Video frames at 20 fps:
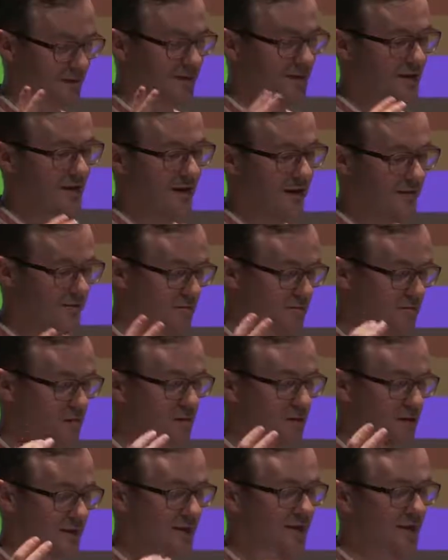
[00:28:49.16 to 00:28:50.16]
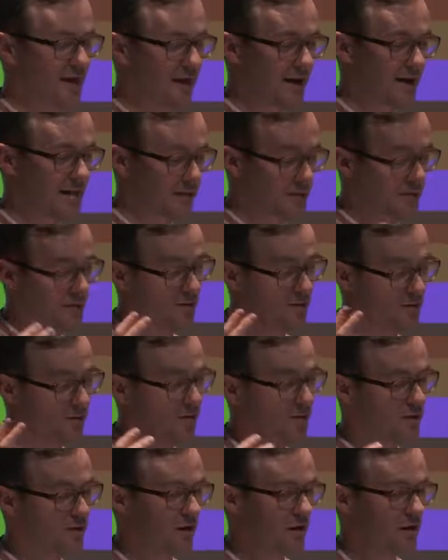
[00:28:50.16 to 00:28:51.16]
term multi-scale, or
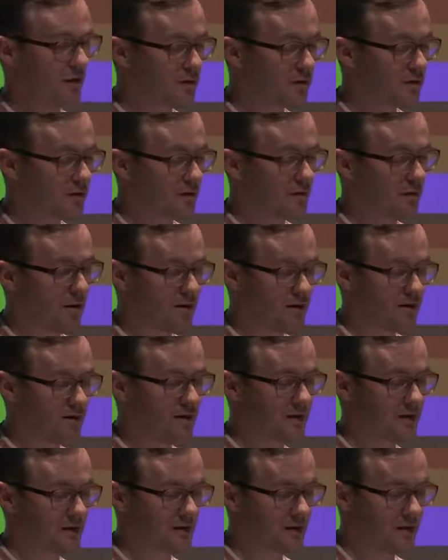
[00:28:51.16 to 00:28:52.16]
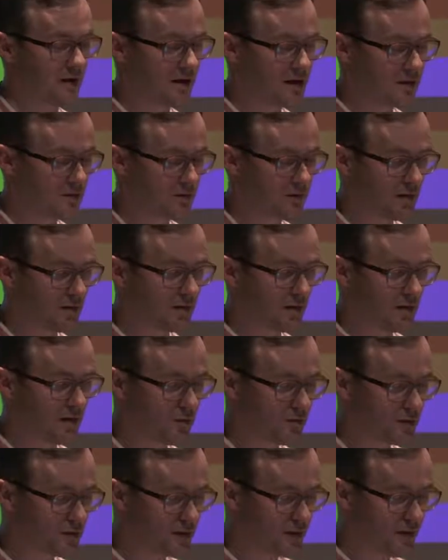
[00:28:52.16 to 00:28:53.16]
wrote a lot about the actual
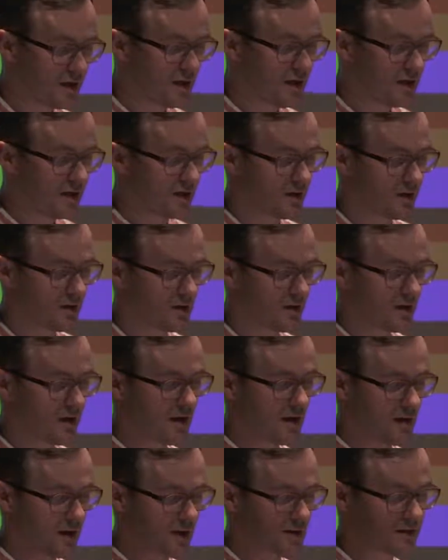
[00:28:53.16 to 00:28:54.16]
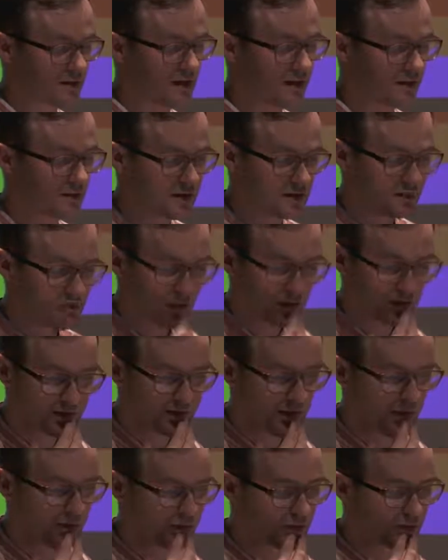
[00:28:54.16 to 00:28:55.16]
approach, as Curtis
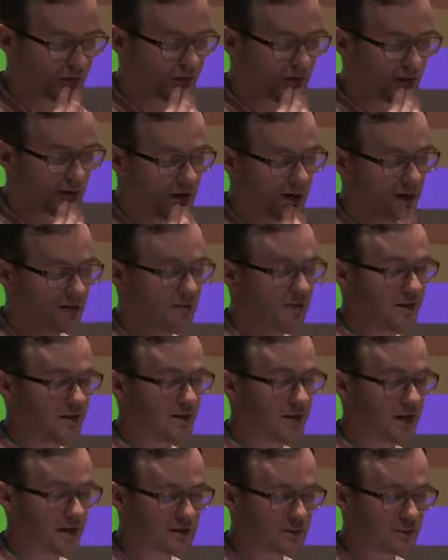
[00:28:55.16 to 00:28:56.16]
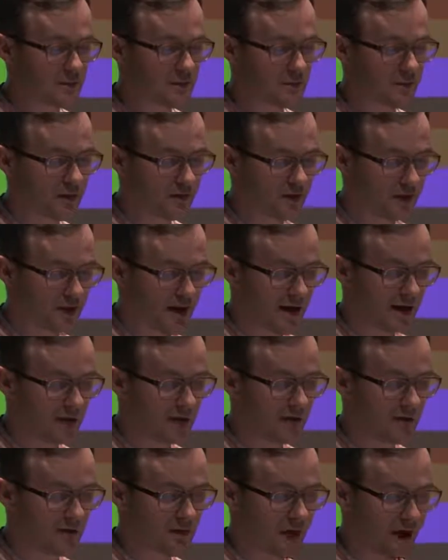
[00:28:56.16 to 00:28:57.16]
points out, it mediates between a
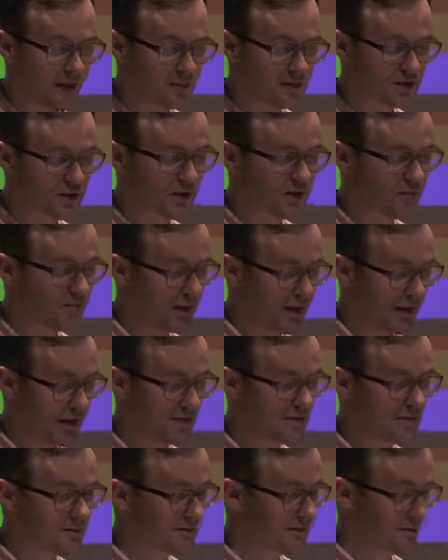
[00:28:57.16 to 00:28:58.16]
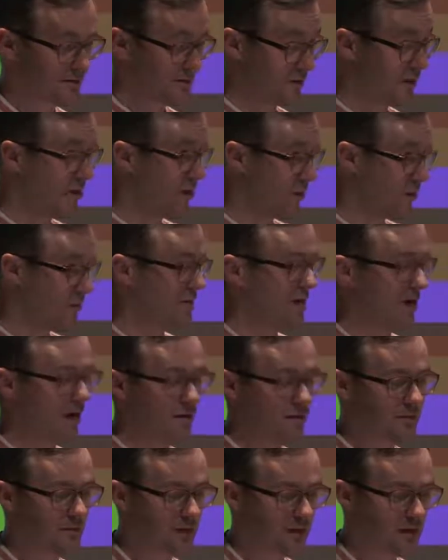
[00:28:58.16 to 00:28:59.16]
high-level abstract plan, the
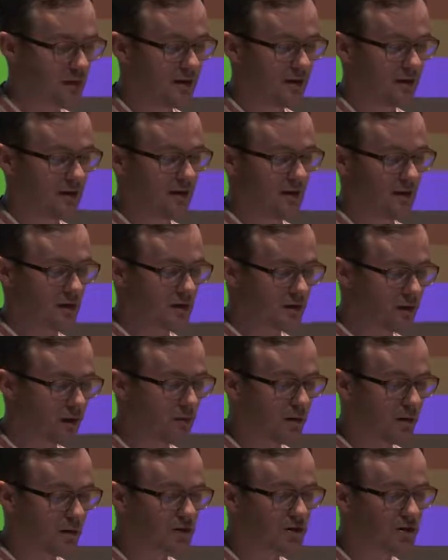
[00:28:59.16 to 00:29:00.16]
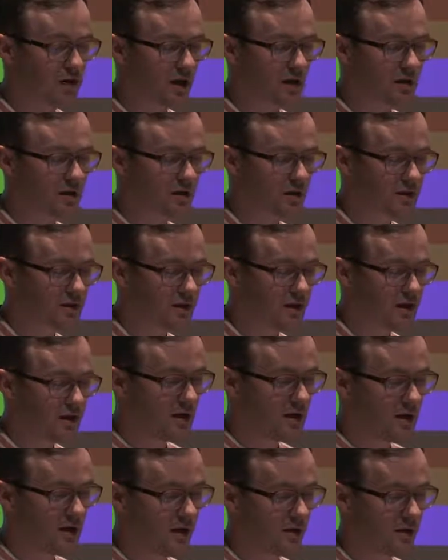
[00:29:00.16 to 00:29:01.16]
top-down global structure,
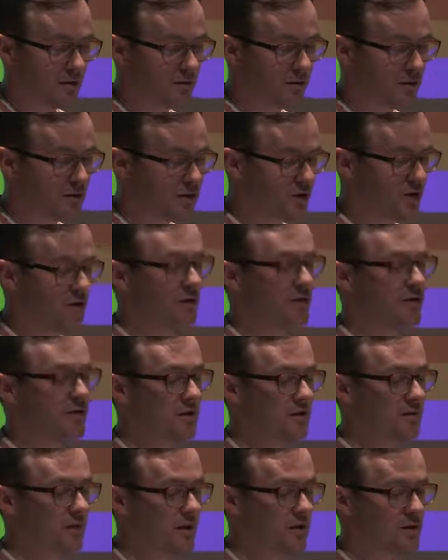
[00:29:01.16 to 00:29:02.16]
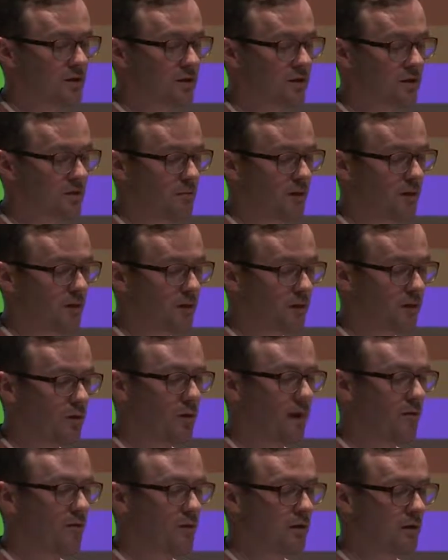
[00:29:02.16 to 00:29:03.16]
and opportunities emerging from a low
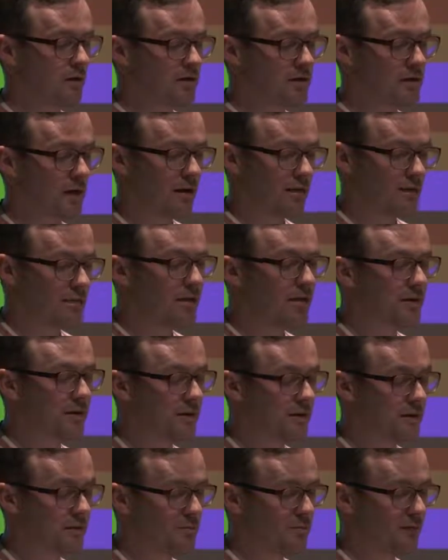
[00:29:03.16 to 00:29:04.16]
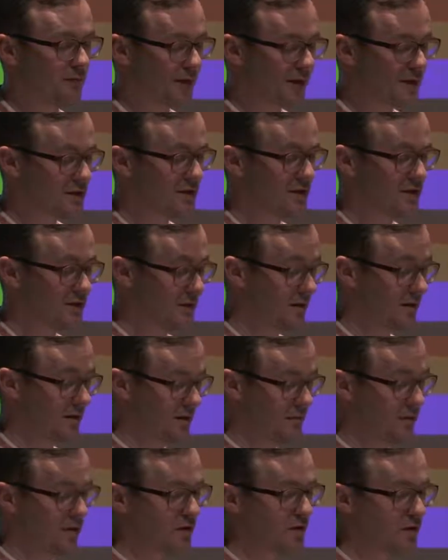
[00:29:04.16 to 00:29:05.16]
level of sound material operations,
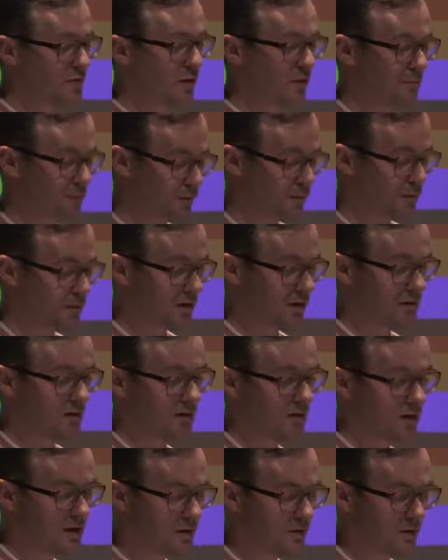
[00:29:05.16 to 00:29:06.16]
the bottom-up local